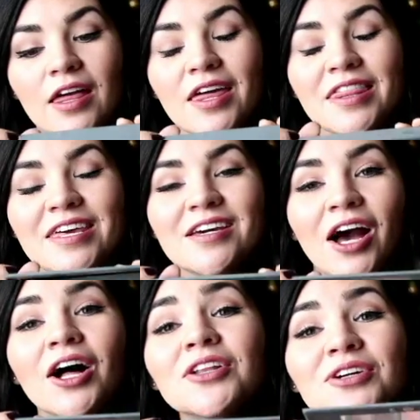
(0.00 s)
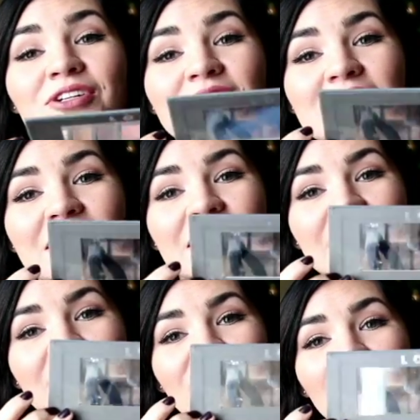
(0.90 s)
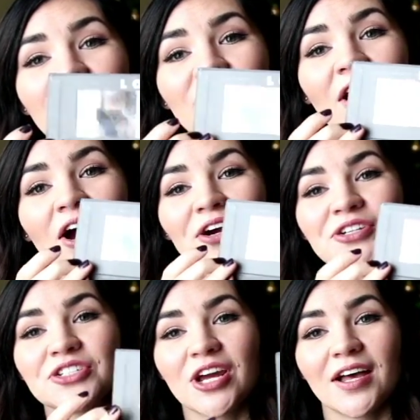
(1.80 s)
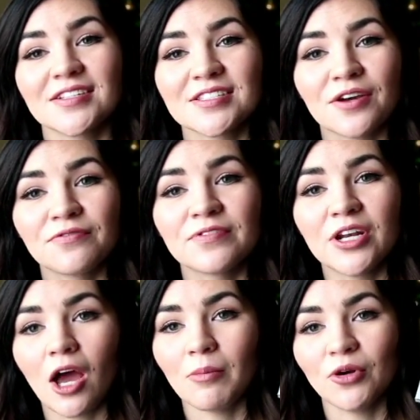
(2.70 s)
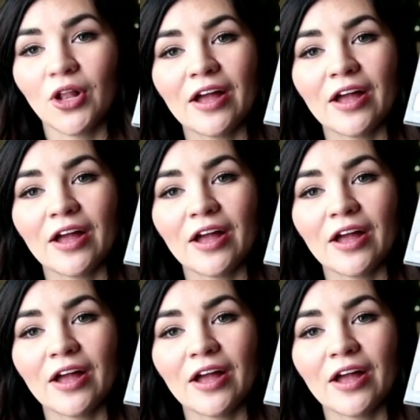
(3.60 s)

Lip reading: The colors in here are just phenomenal.